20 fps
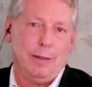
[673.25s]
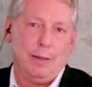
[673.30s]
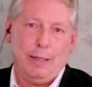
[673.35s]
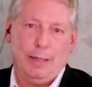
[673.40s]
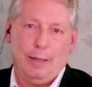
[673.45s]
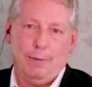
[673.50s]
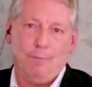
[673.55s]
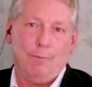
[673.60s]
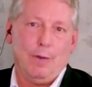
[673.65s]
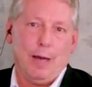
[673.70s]

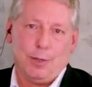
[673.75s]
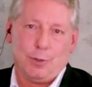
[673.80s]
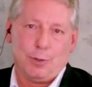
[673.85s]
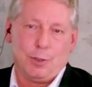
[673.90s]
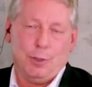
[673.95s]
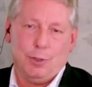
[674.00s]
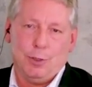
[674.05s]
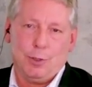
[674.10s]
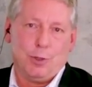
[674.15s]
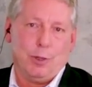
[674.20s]
the
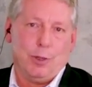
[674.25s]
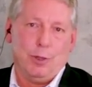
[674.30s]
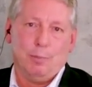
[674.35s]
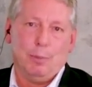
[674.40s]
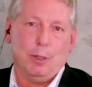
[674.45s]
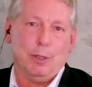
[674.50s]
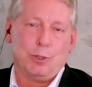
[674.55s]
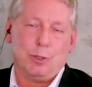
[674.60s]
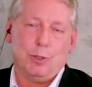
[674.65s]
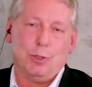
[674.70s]
investors or the
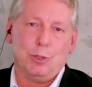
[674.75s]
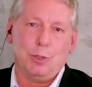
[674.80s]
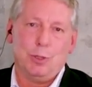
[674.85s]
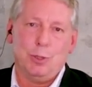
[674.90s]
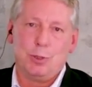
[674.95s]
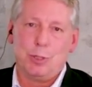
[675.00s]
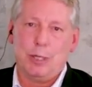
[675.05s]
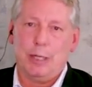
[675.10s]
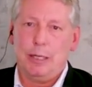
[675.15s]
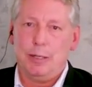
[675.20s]
merchants
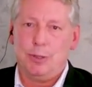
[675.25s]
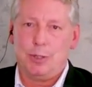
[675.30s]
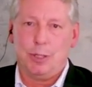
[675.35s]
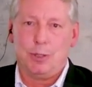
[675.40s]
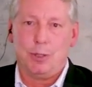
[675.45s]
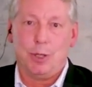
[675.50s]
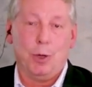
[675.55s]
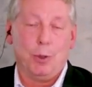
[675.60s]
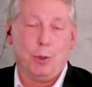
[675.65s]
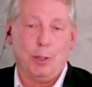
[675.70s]
using EZ
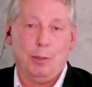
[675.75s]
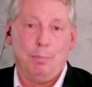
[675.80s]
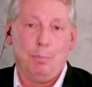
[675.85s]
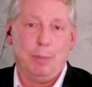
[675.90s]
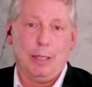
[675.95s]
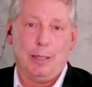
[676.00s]
token,